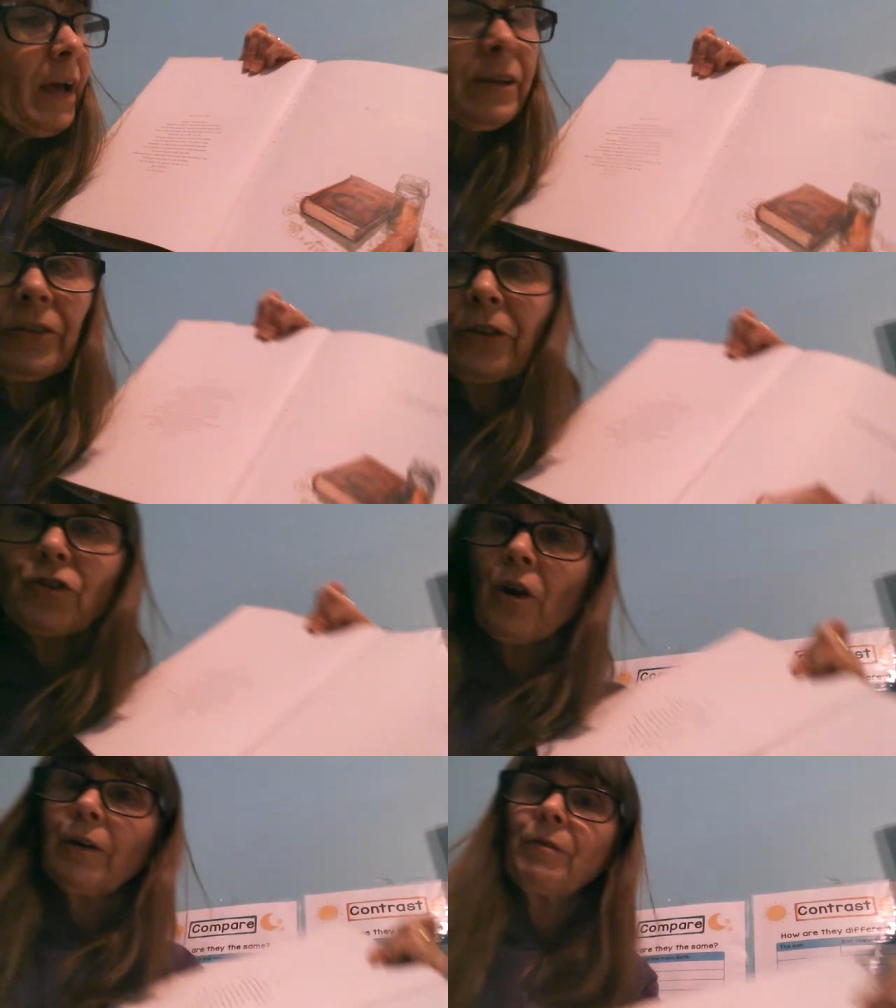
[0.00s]
that is a
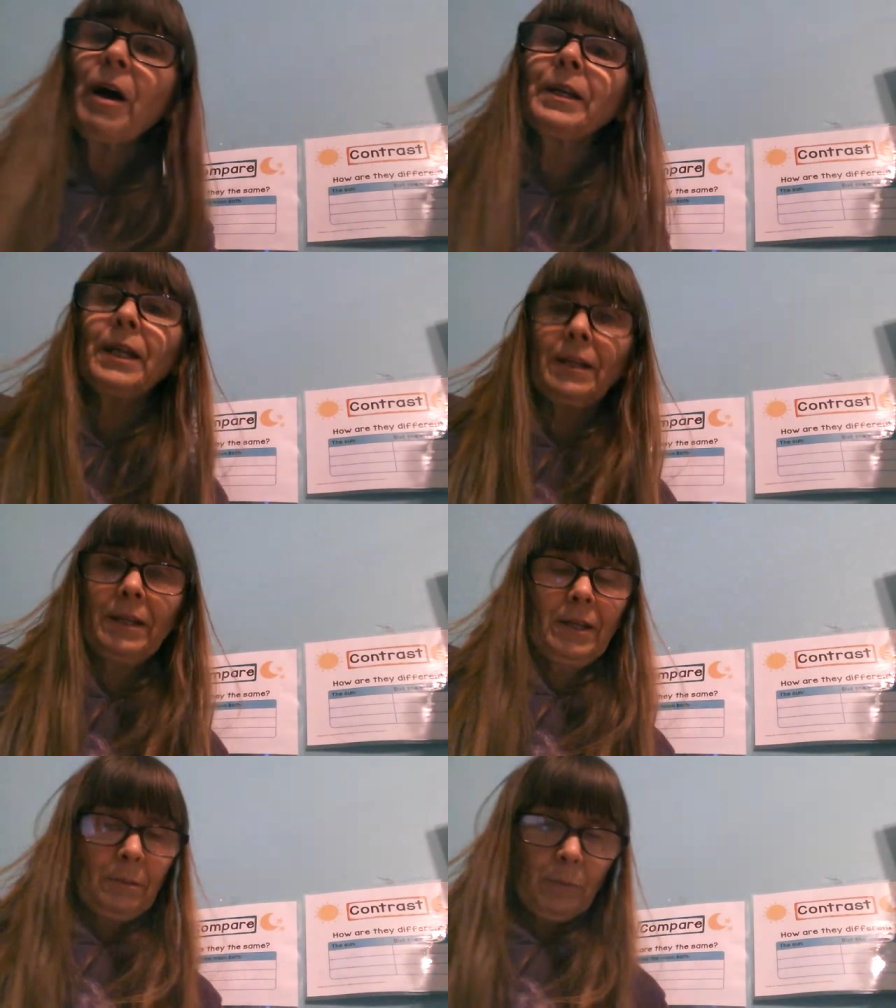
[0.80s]
jar of honey.
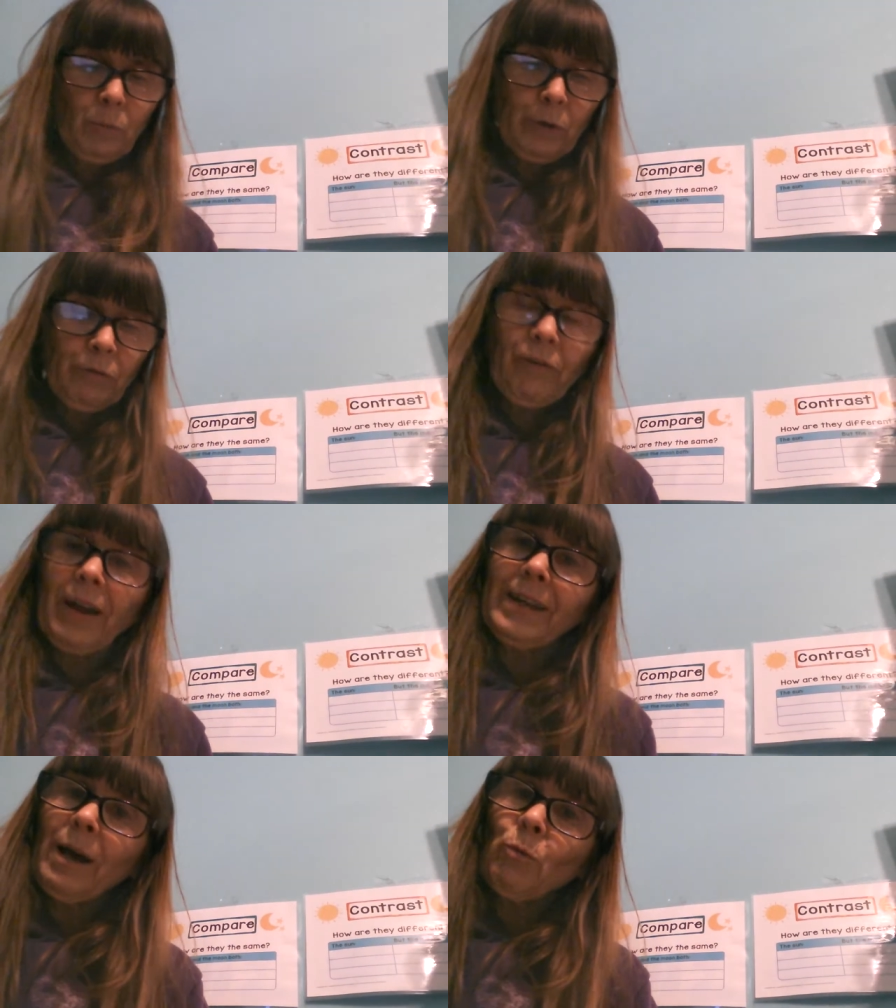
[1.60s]
But we'll
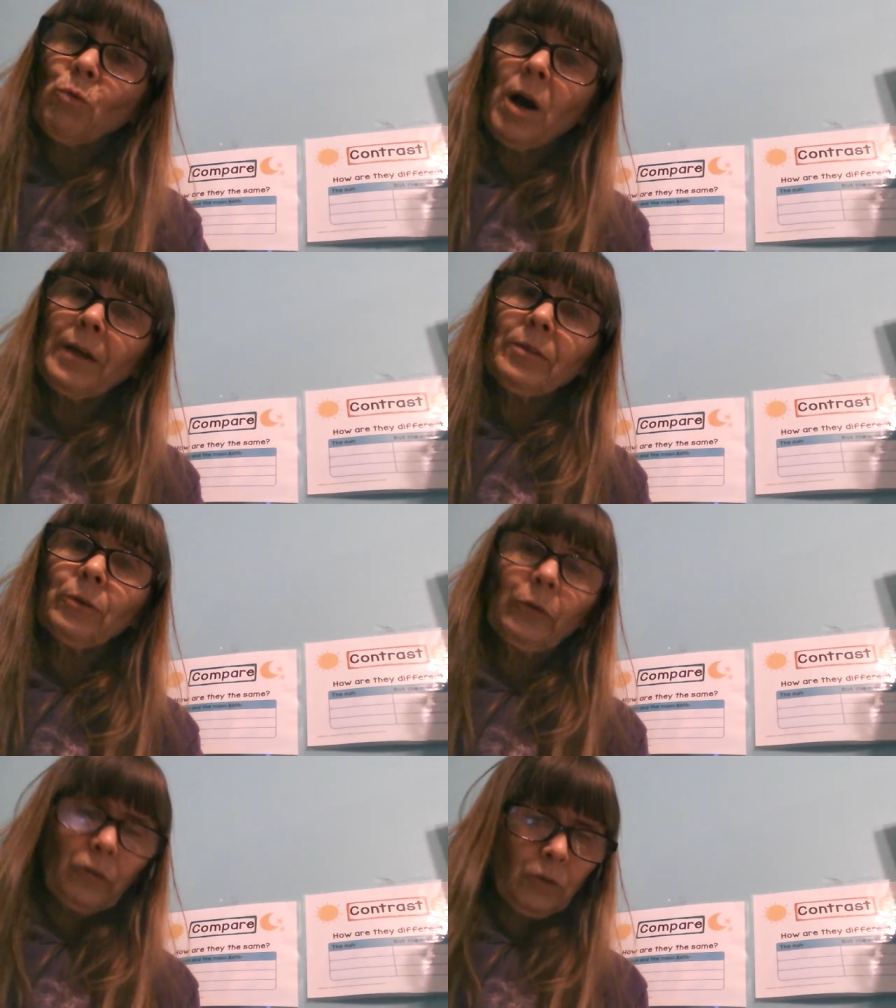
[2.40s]
find out why
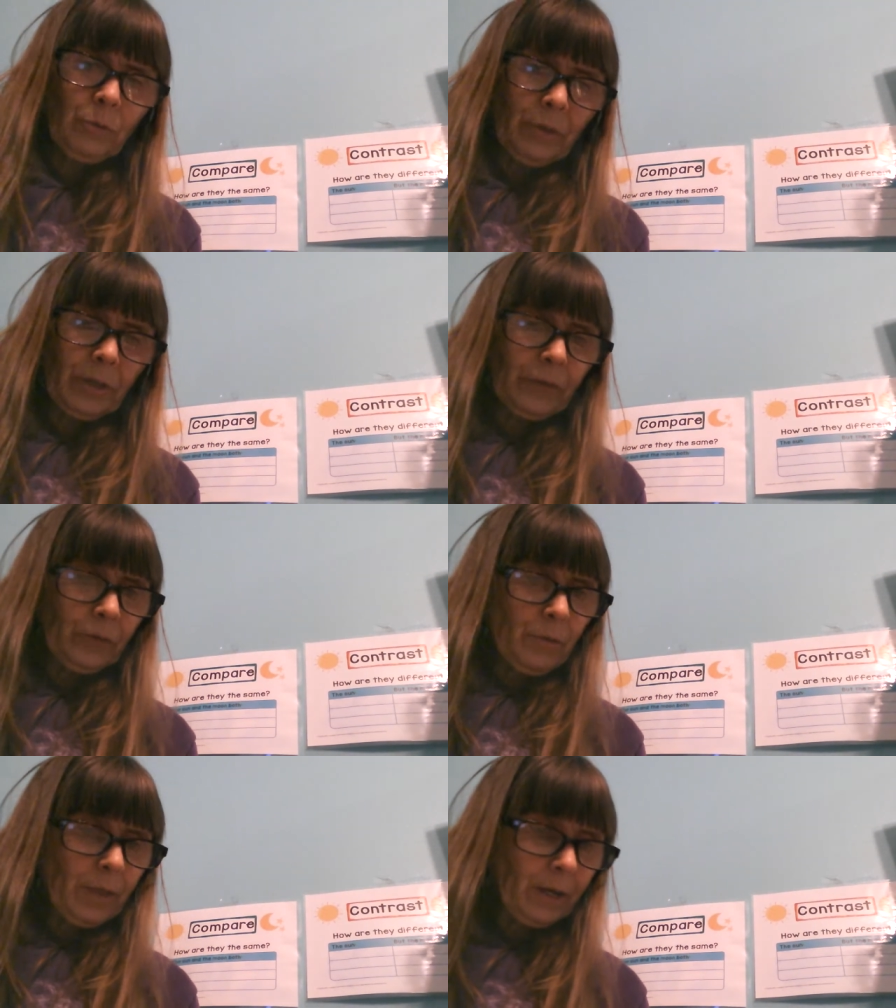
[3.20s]
those two
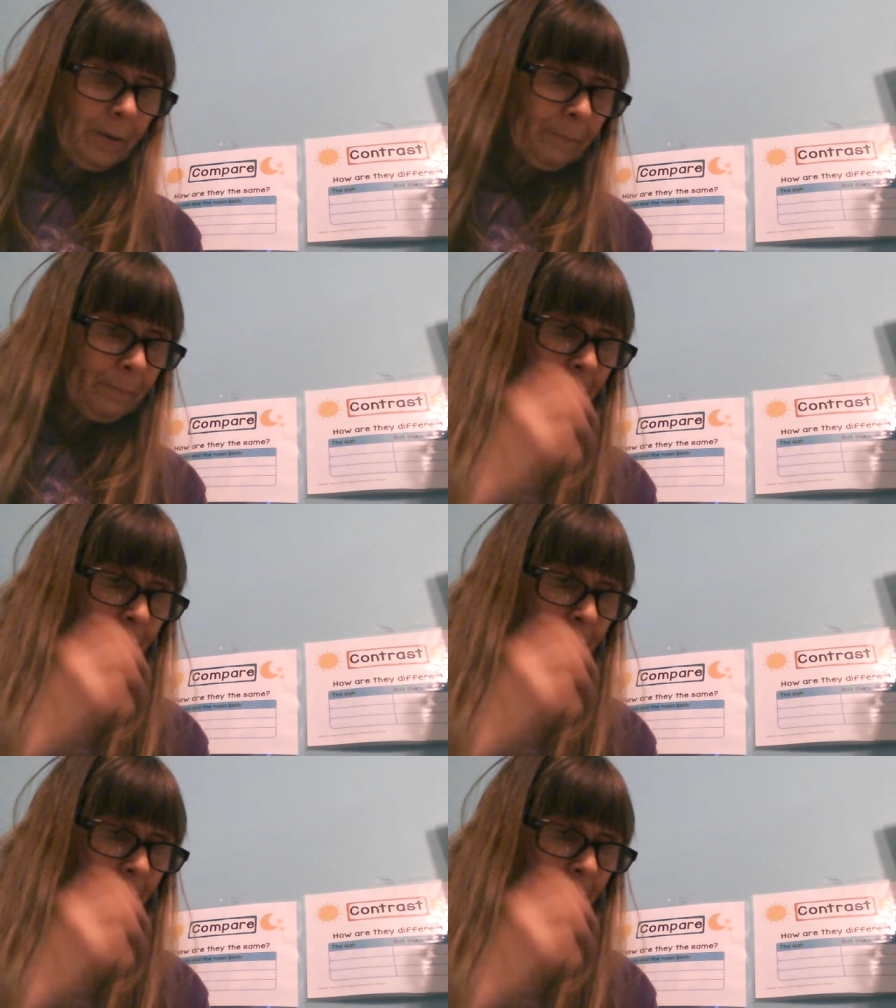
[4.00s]
things are there.